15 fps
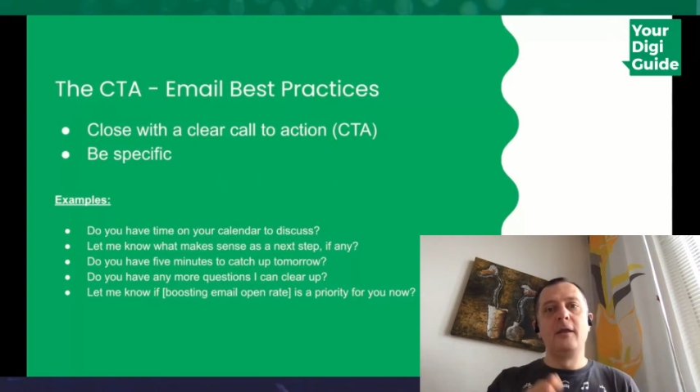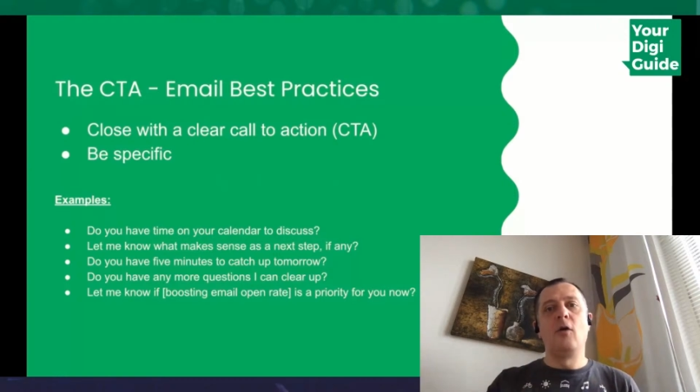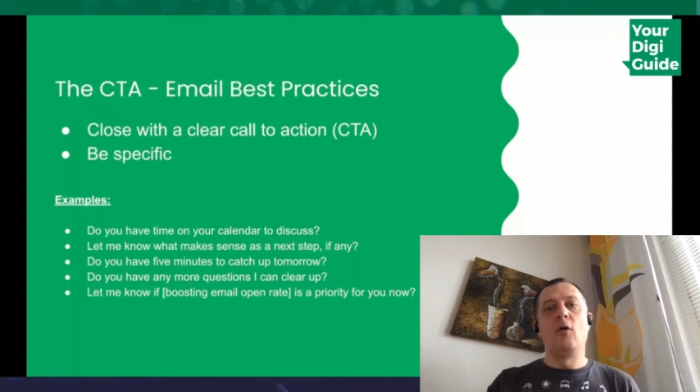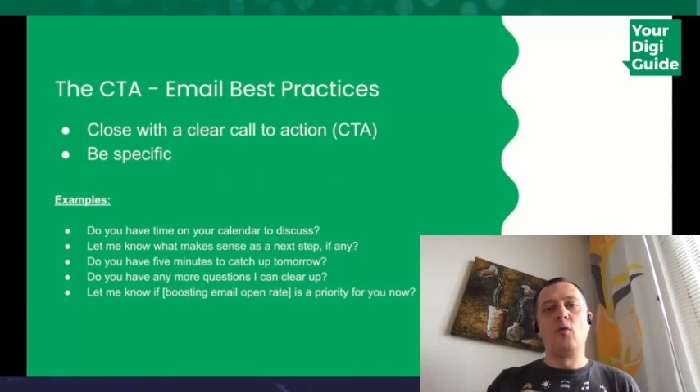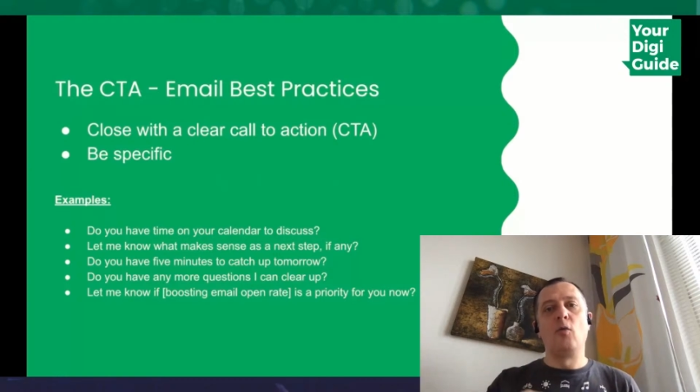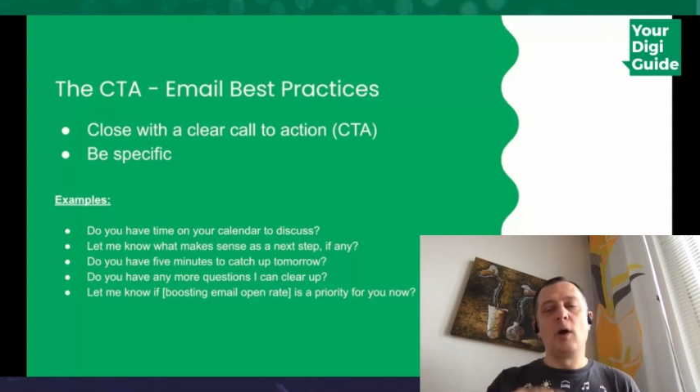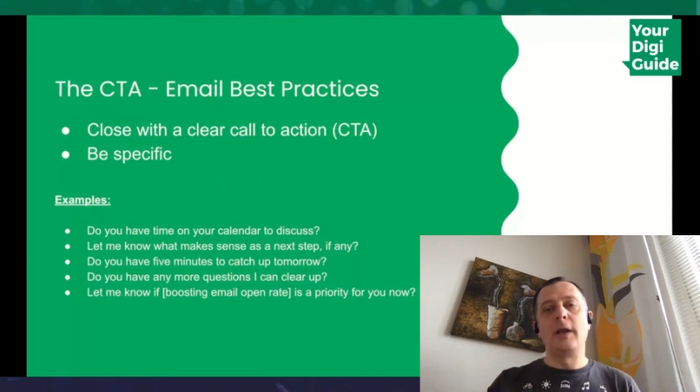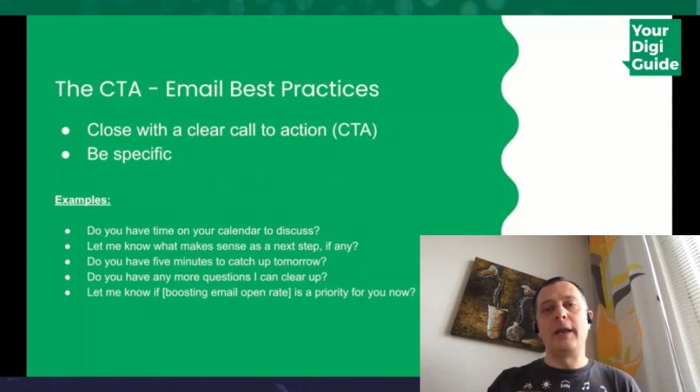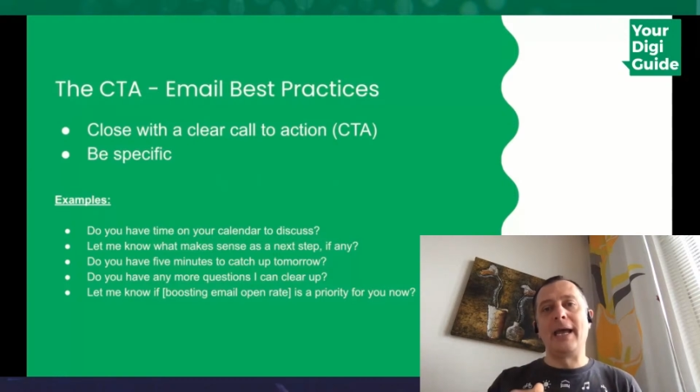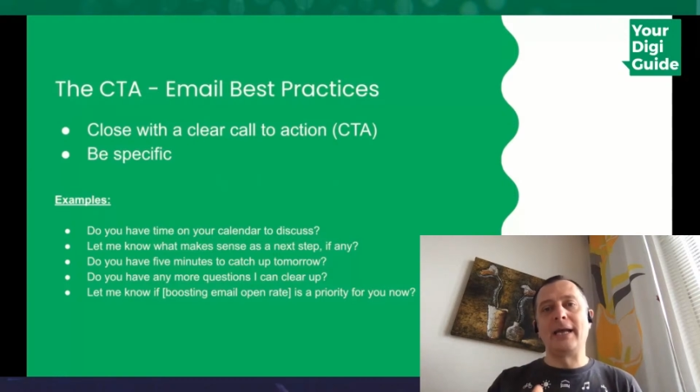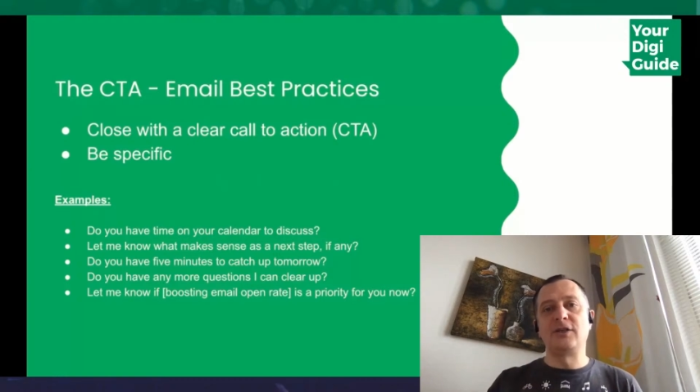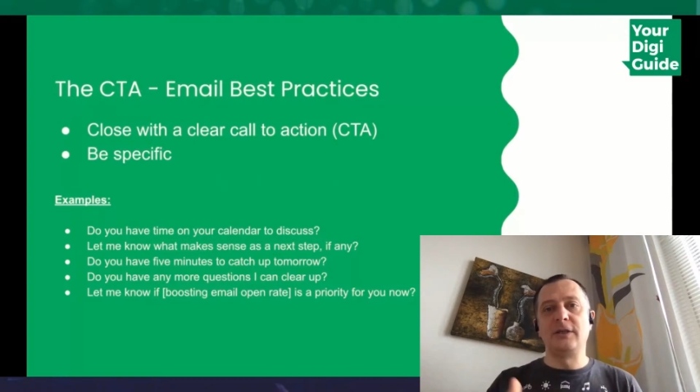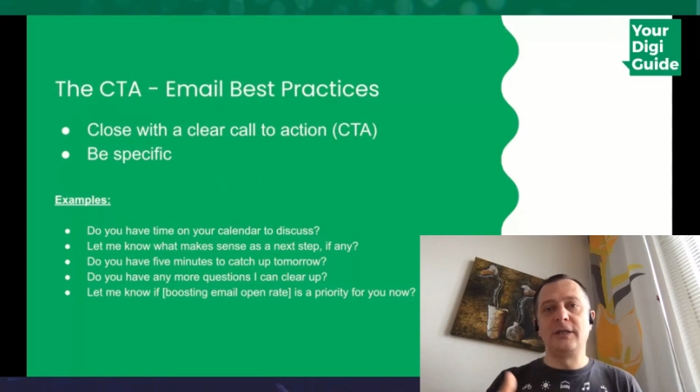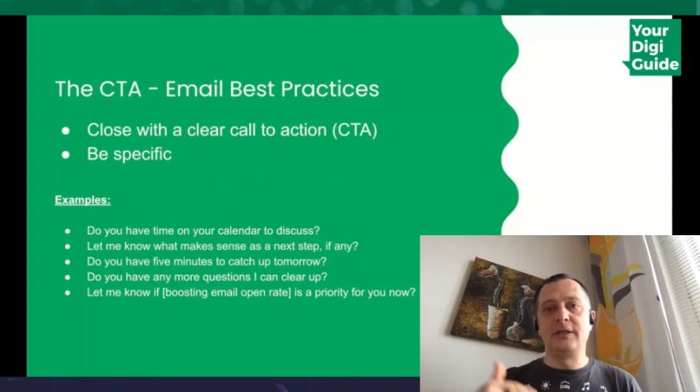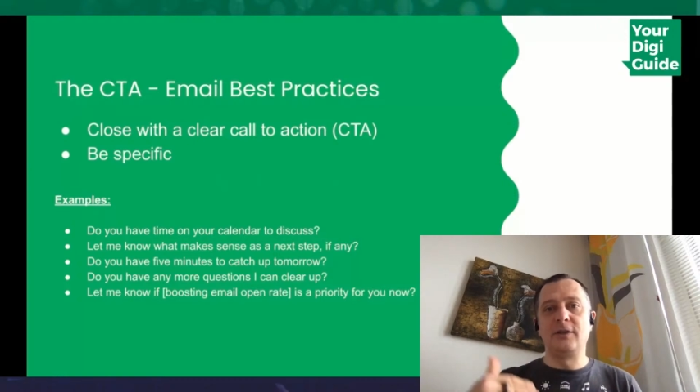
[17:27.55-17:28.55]
or one
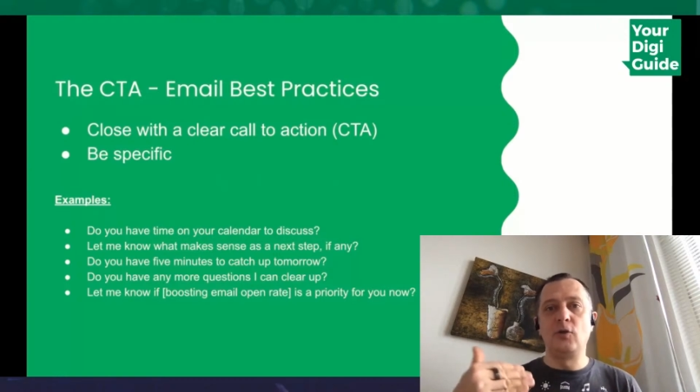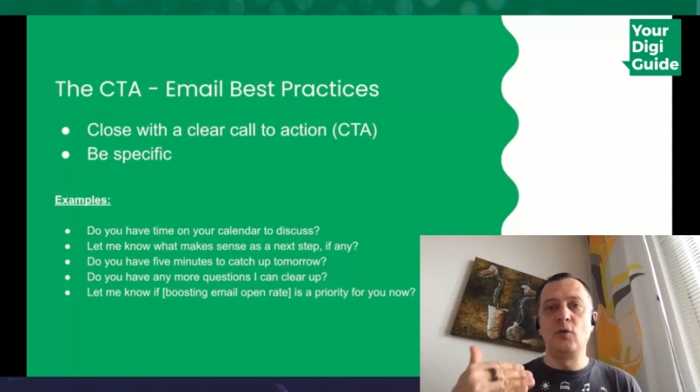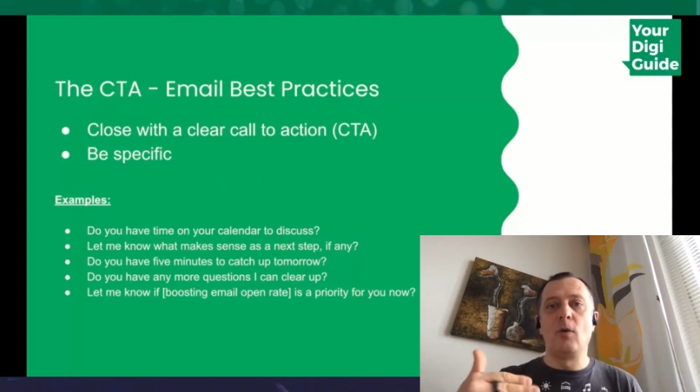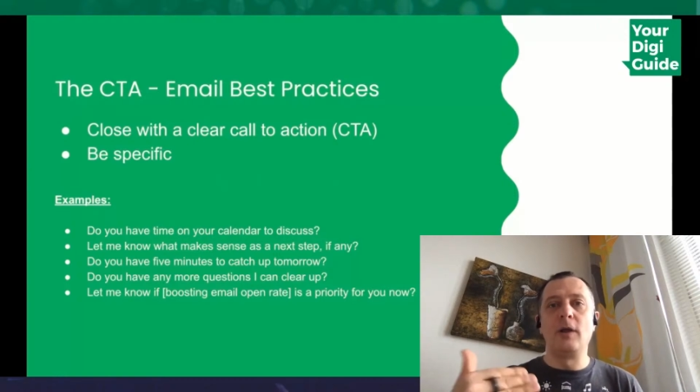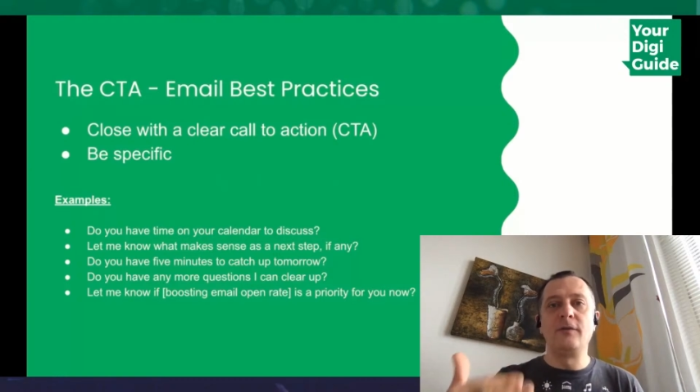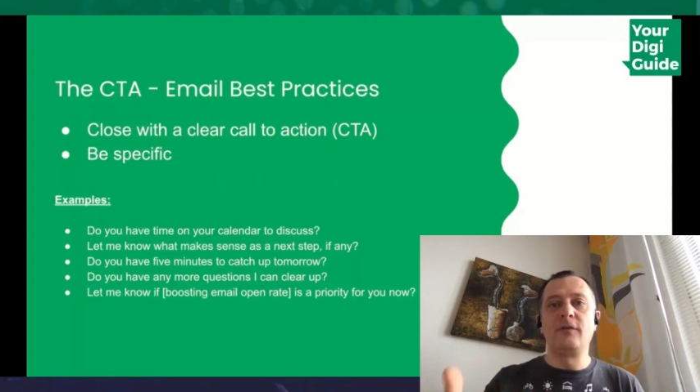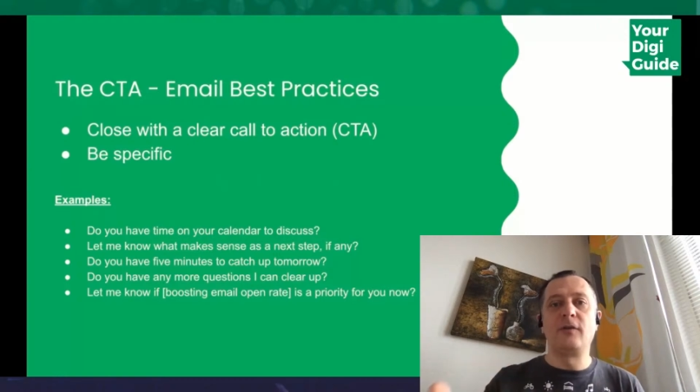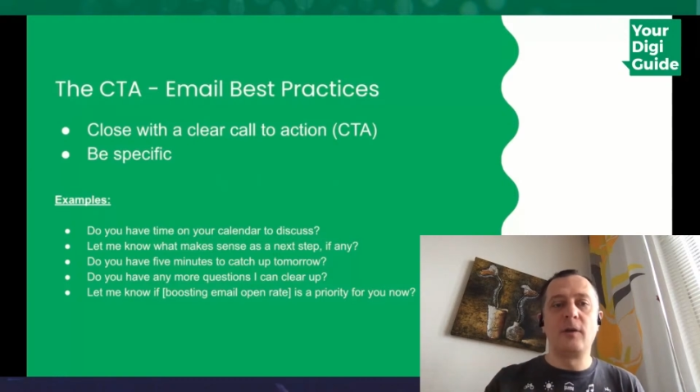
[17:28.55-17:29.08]
action that you want